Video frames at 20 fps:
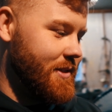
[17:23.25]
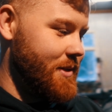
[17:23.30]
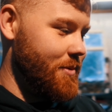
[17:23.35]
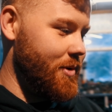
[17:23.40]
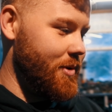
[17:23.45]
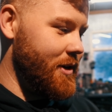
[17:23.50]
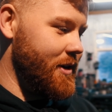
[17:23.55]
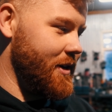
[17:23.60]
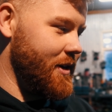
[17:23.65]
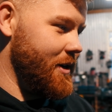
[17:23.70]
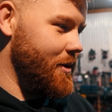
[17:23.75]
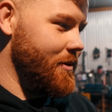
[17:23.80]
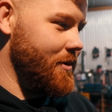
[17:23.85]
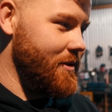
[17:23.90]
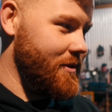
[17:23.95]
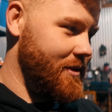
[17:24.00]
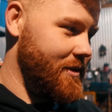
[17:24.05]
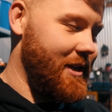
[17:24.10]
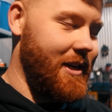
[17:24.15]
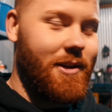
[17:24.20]
So we're gonna go
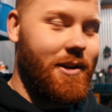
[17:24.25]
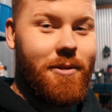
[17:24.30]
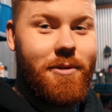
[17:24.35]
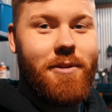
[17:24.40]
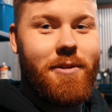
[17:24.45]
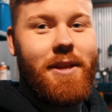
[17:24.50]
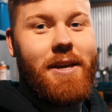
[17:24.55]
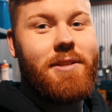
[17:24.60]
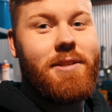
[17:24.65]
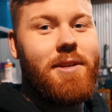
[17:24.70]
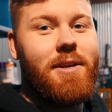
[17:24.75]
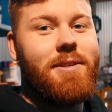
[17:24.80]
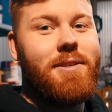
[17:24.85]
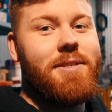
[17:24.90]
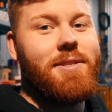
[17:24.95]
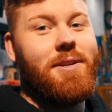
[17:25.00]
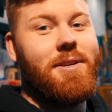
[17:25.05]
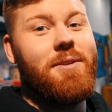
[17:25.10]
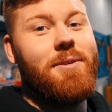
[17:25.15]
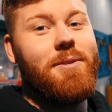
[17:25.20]
and take a look on that.
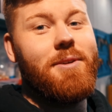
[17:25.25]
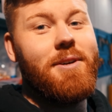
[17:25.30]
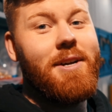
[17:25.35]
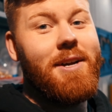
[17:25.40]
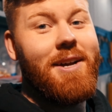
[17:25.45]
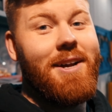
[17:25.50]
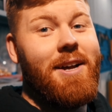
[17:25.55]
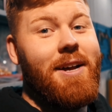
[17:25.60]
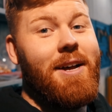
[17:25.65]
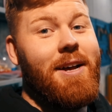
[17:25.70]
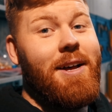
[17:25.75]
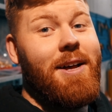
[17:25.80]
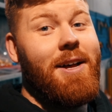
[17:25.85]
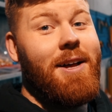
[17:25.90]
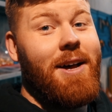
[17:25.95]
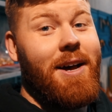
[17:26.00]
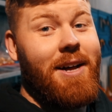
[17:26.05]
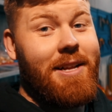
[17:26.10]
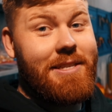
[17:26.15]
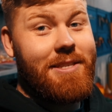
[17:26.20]
So
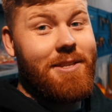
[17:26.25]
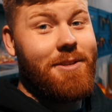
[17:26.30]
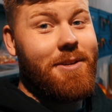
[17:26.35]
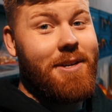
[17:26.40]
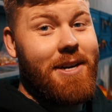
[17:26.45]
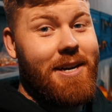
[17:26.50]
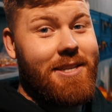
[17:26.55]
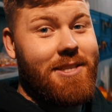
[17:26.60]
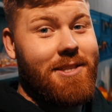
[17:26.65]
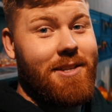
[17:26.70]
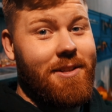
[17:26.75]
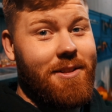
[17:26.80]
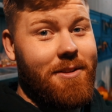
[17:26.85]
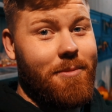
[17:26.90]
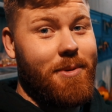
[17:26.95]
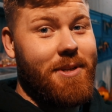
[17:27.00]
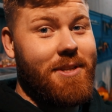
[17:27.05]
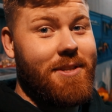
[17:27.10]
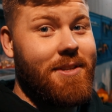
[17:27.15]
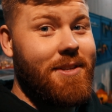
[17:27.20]
I'll see you guys in a
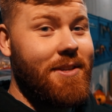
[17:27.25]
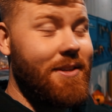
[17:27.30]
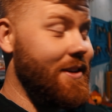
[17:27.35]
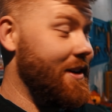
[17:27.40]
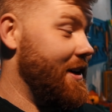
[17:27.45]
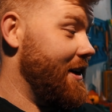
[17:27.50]
little bit.